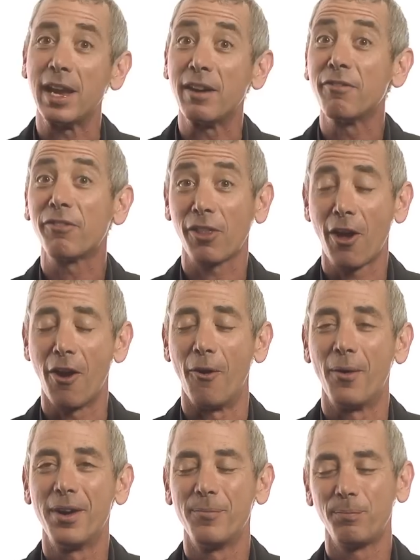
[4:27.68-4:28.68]

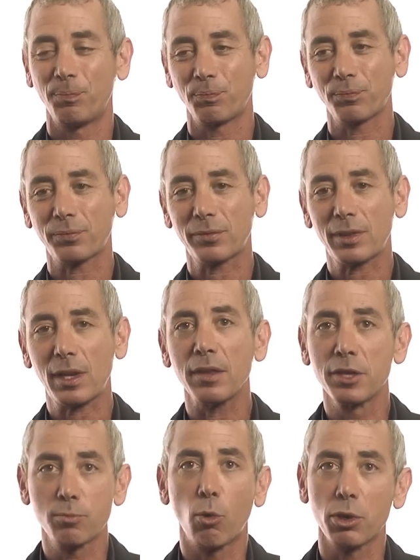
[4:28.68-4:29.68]
Inflow
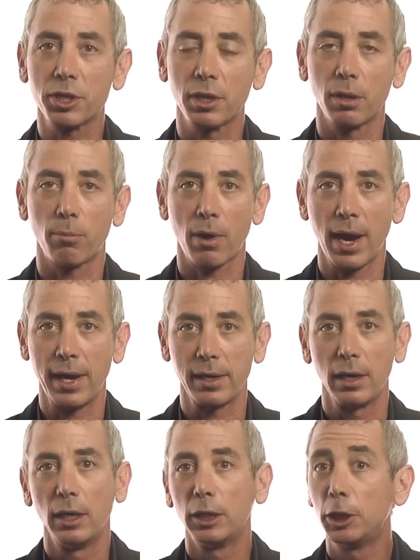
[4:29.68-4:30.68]
this portion of the brain
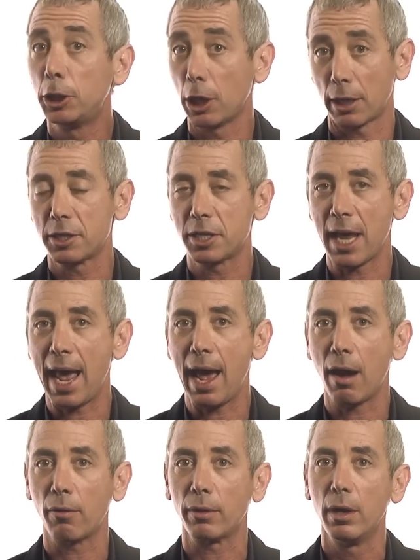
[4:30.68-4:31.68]
shuts
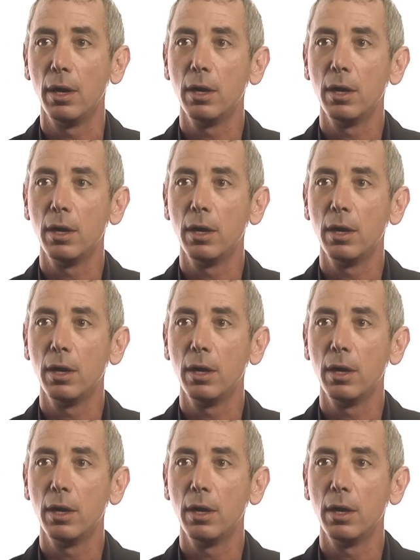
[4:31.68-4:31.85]
down.